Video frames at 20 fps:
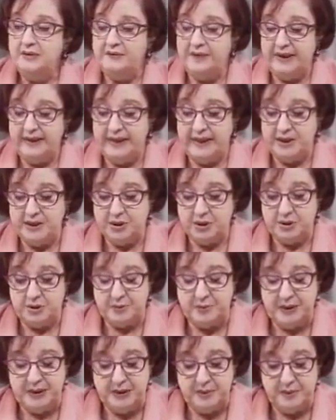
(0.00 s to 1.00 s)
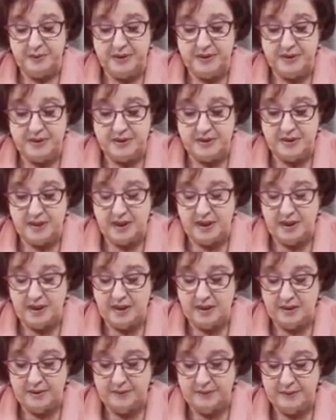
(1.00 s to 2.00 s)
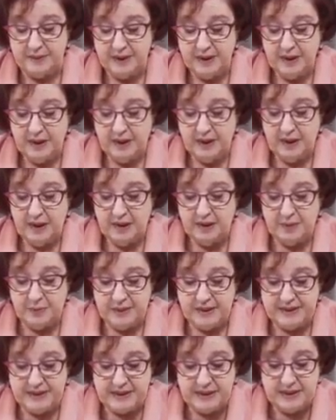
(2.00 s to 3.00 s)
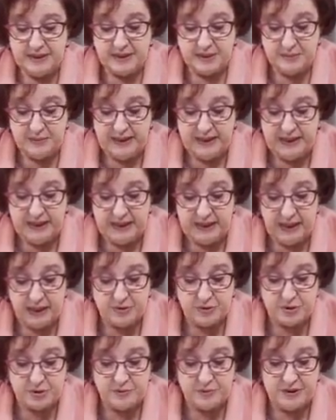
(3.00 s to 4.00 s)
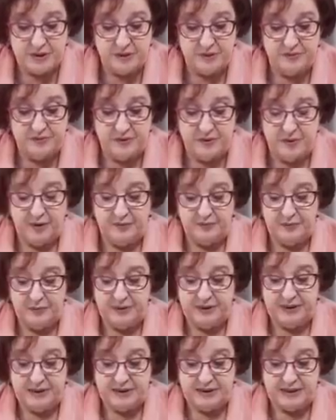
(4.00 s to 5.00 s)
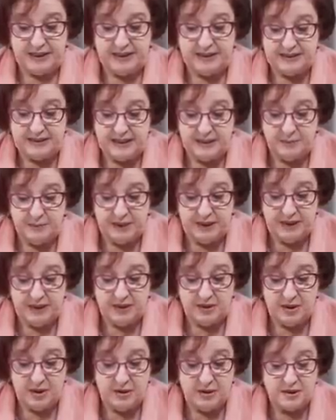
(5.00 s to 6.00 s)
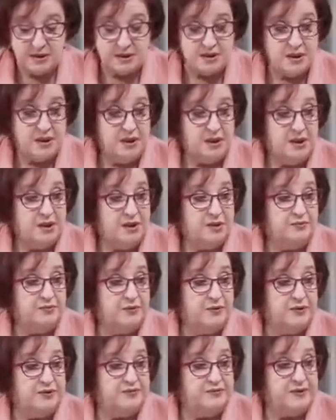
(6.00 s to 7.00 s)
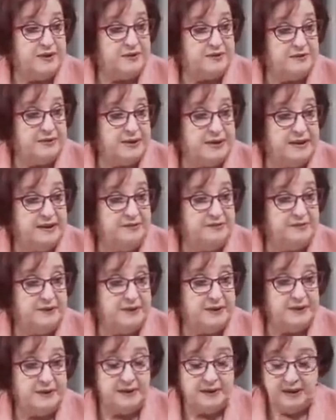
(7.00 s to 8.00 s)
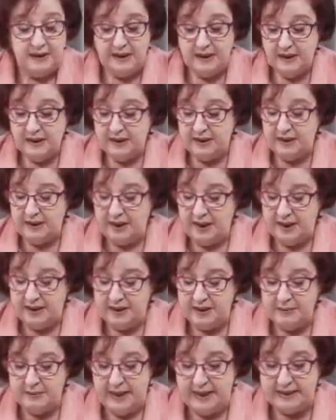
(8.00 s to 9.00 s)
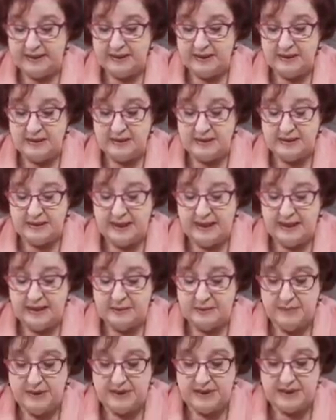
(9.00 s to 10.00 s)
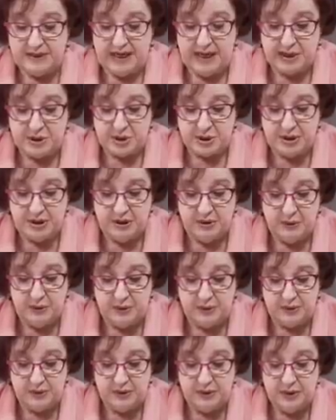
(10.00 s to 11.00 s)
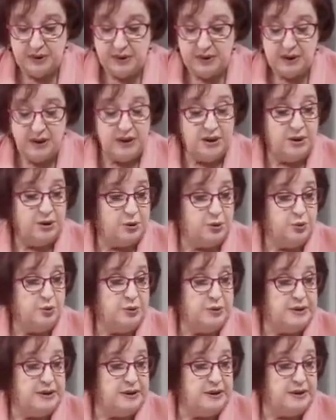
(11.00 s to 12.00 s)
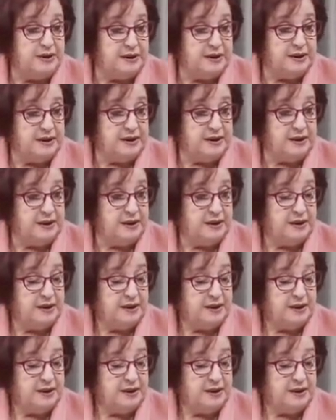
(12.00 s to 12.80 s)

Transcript: financial papers. The President has made an announcement of putting aside $10 billion for the flood relief, and mm-hmm. there are other matters that Minister Ashney will include in the